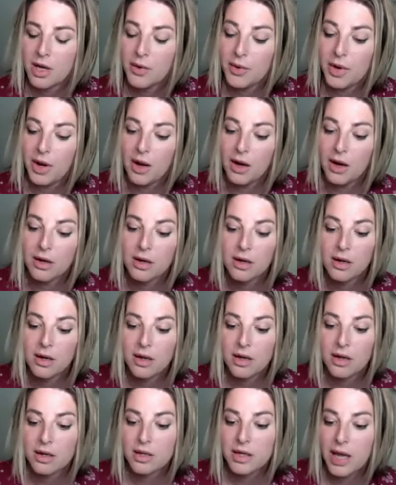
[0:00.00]
here we are.
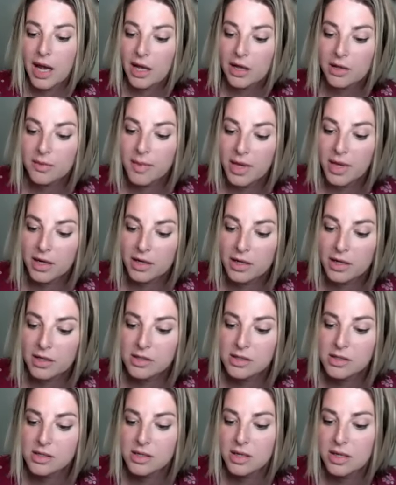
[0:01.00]
Callum
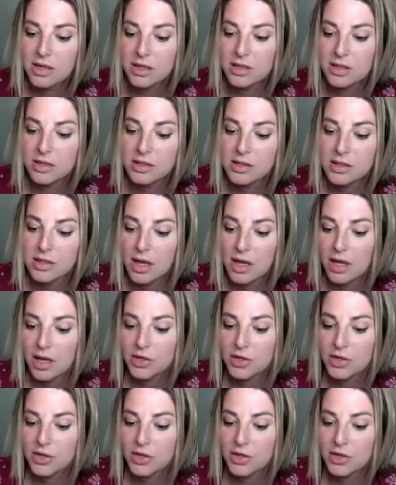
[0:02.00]
Angus is